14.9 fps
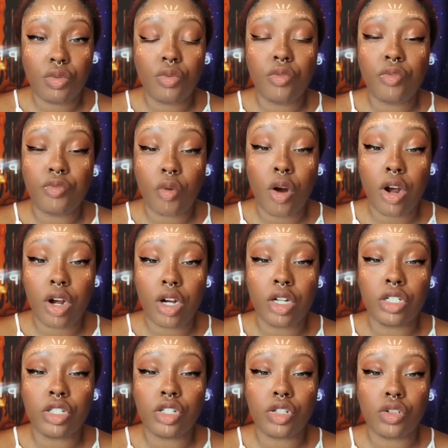for
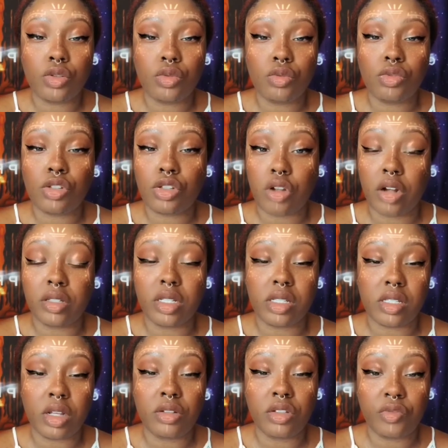her to start the
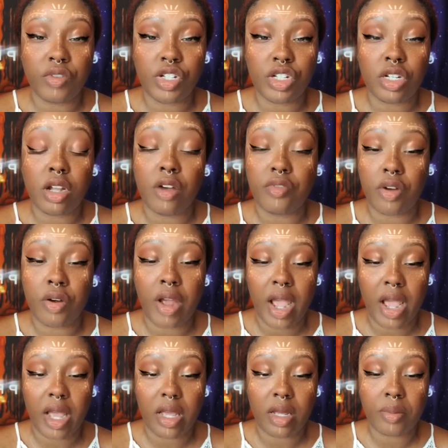cell division of her
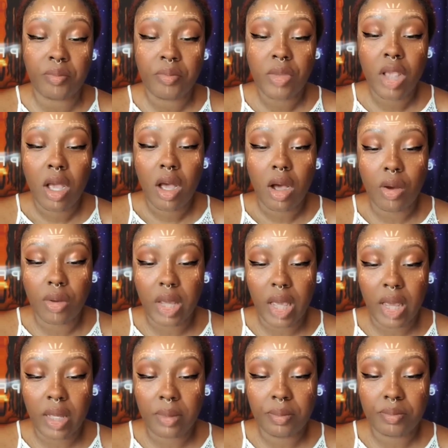egg.
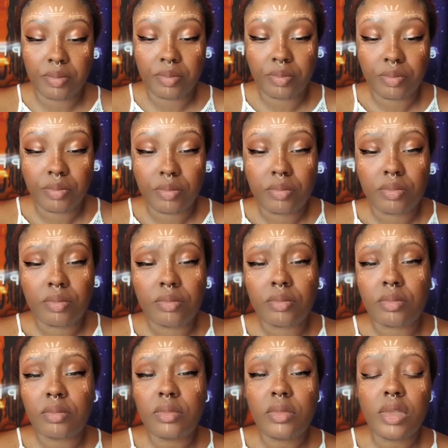Okay?
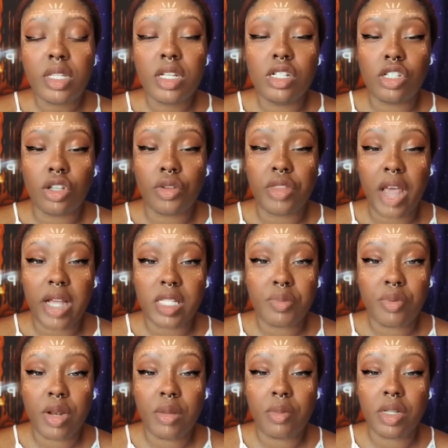So that's
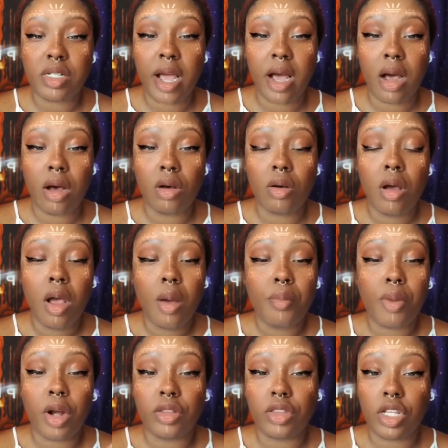pretty much how
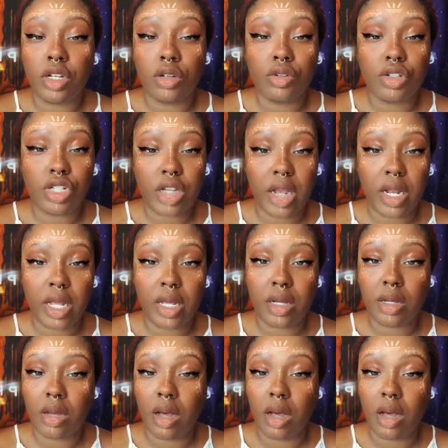parthenogenic